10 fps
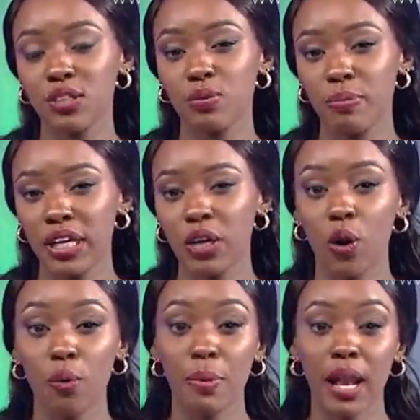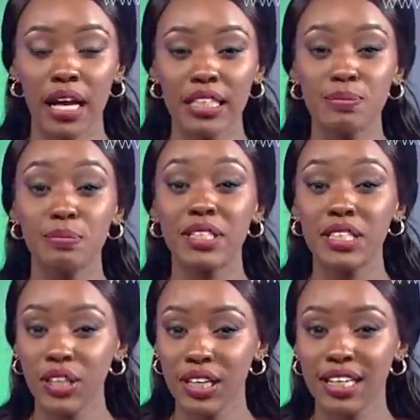to medical plants,
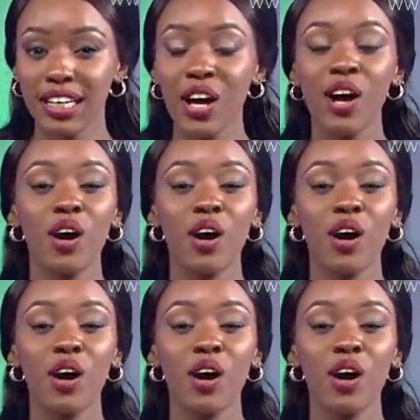particularly